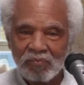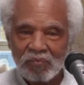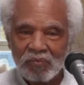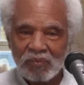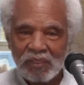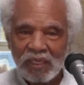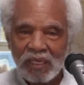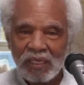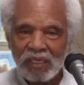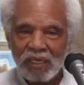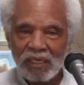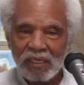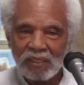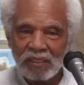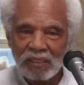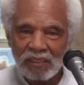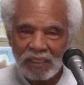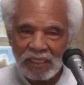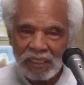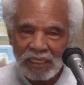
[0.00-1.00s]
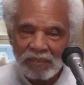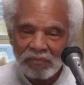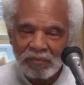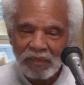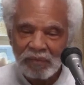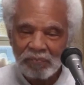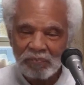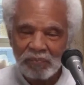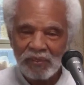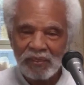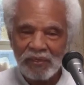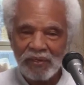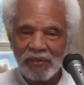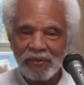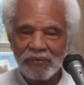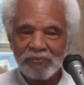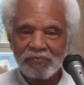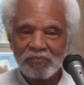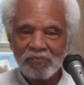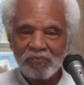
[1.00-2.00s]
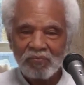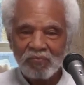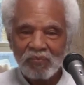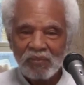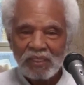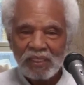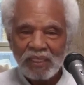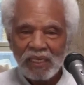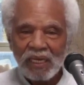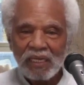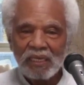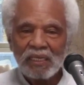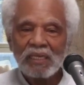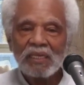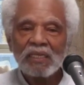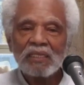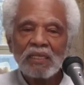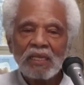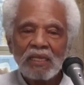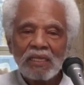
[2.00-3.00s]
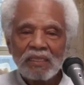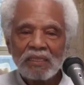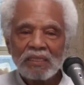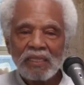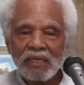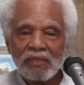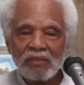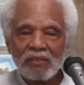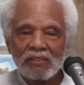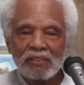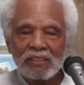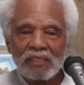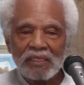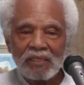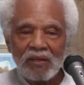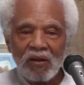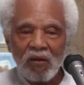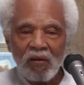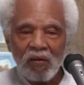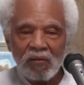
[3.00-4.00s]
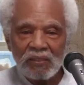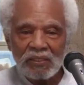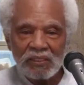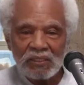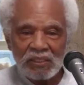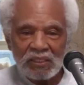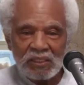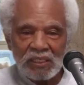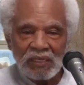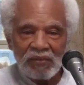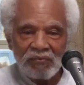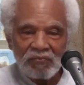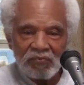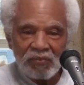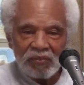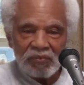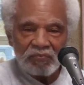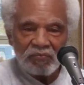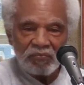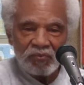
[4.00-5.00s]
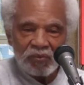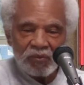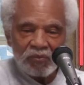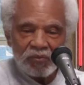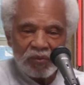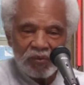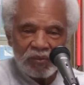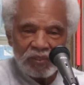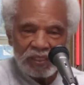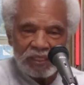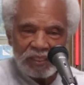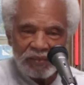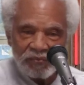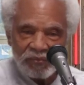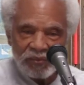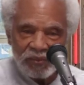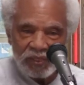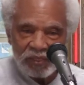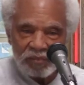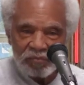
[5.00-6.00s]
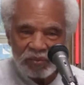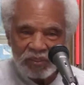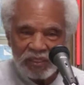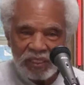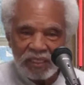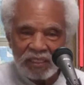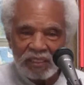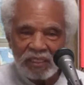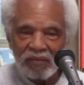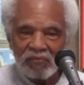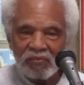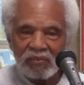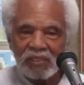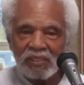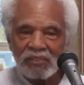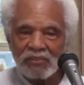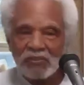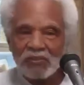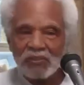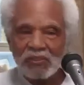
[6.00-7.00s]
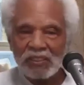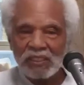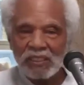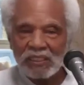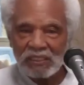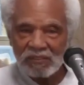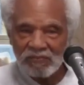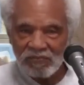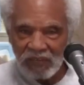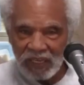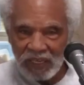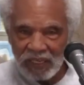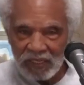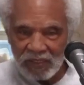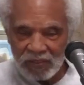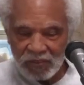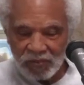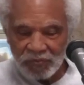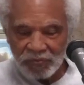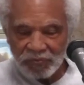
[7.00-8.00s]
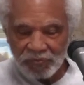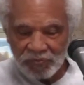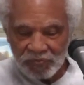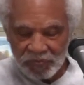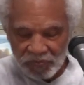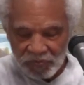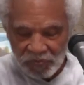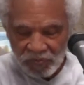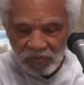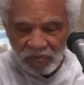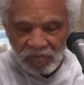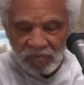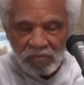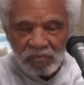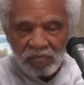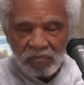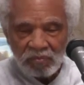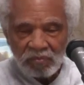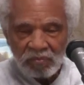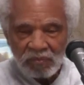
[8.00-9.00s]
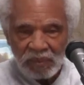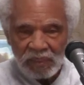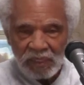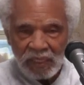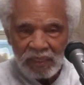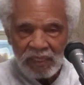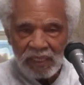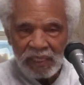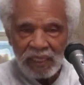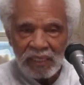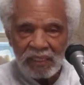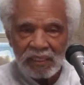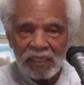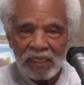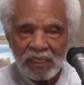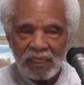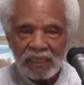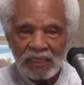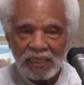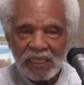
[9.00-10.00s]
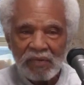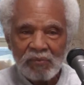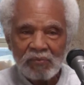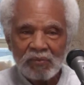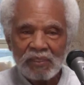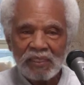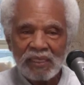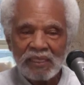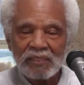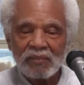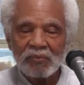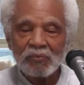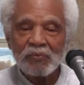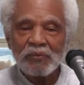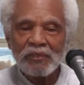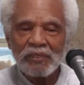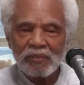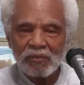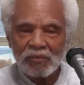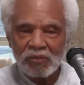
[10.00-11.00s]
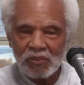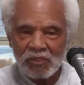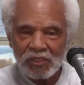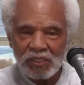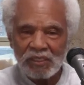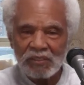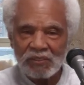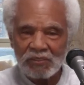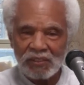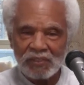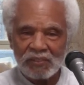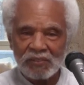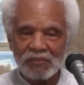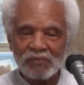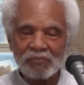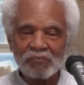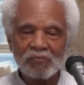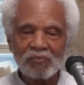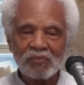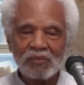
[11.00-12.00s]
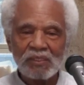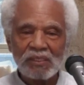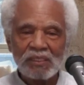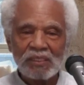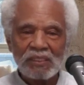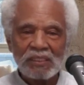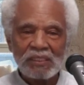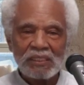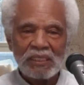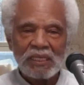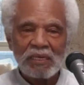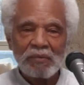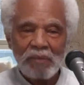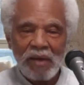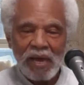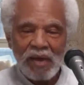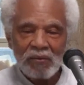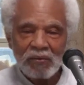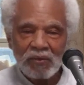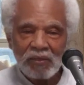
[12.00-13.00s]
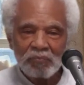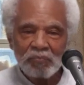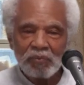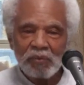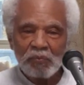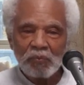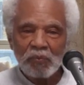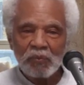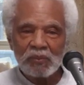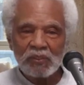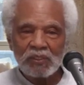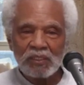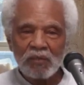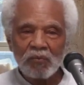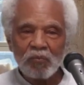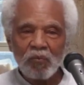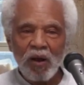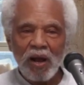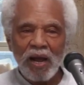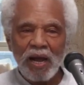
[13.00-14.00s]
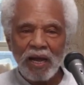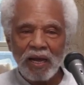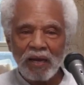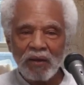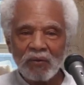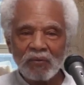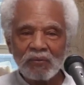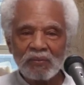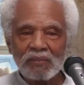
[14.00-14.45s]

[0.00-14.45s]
and they hung him up there. And then they could get all this stuff, the funeral and everything, but they'd never let you see his face. Then they would let the real Jesus come out and people would say, wow,